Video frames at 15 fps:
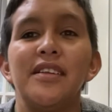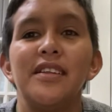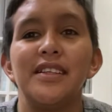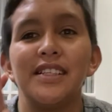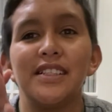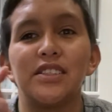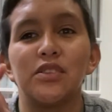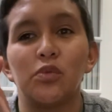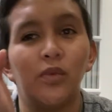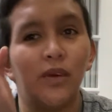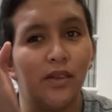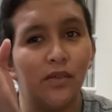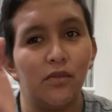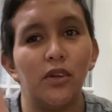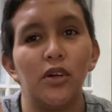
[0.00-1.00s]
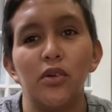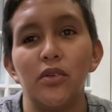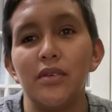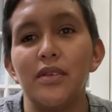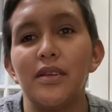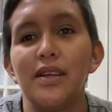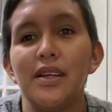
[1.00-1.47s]
this one road,
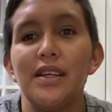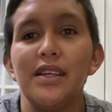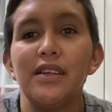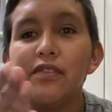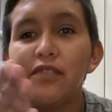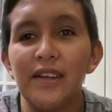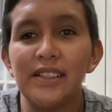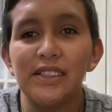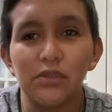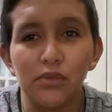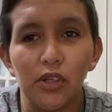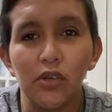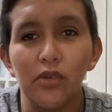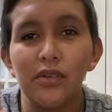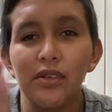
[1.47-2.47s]
fence road,